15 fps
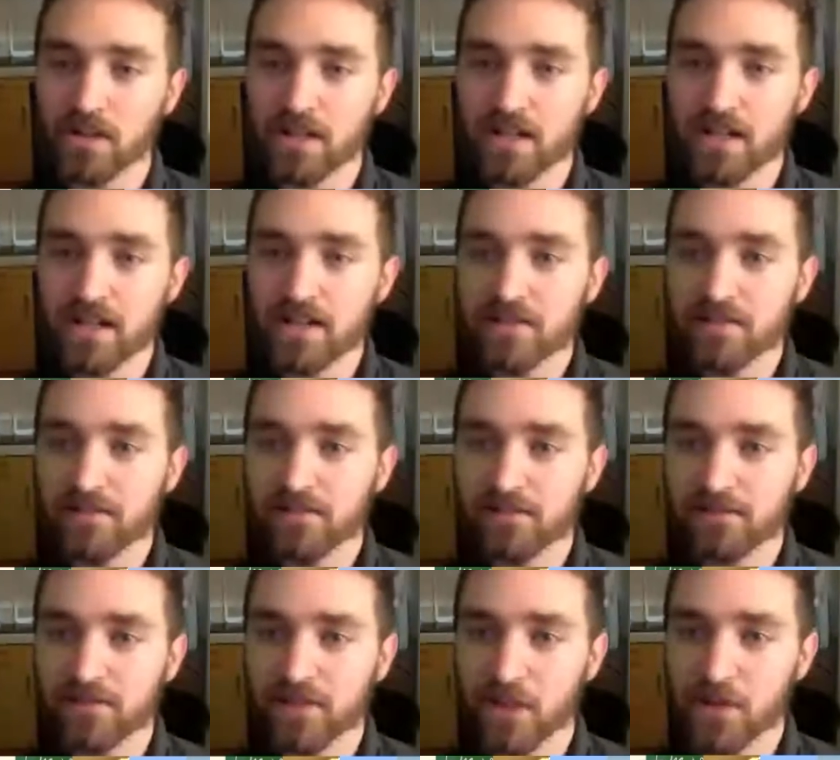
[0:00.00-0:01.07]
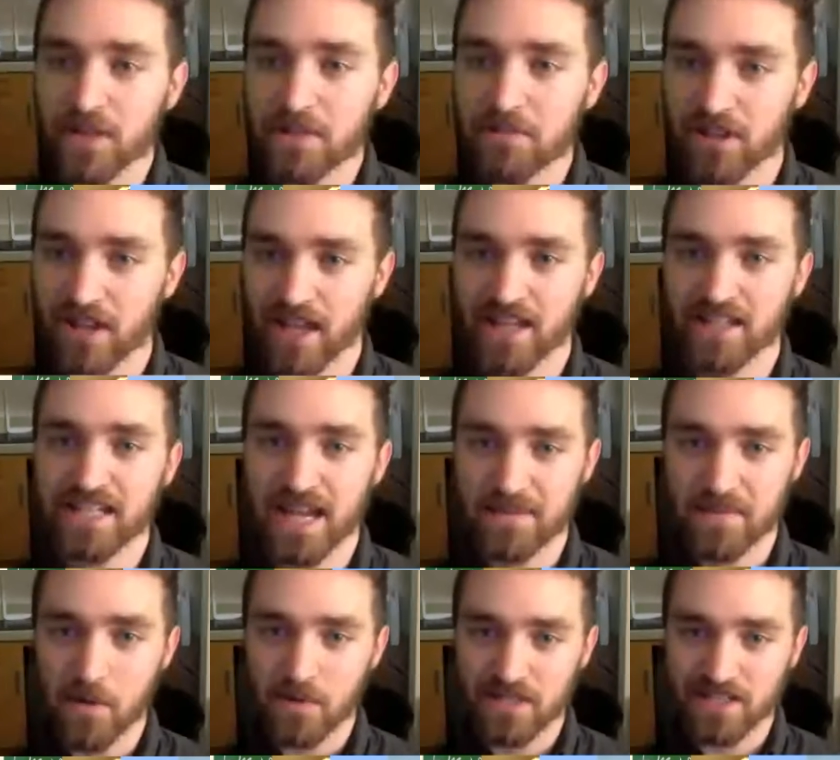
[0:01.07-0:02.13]
floaty plane demo, which is
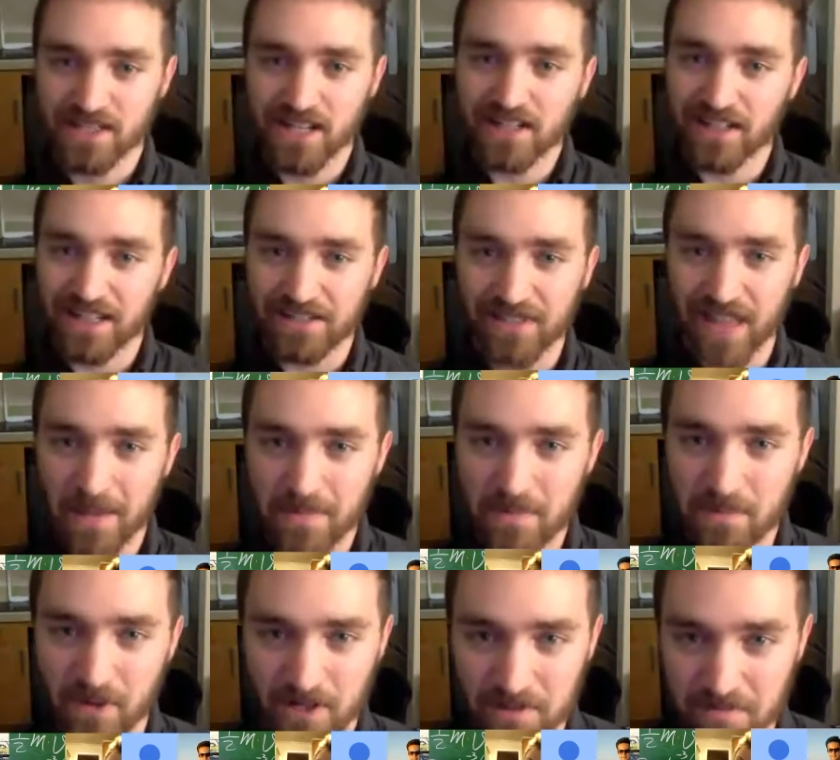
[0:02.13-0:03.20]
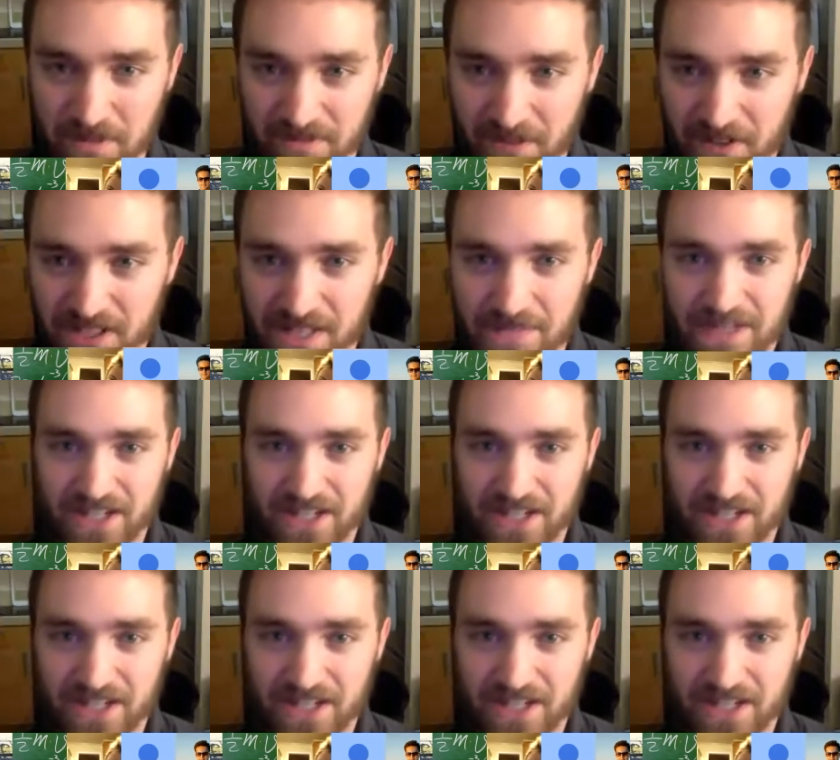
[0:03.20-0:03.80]
kind of like Flappy Bird. But first, let me show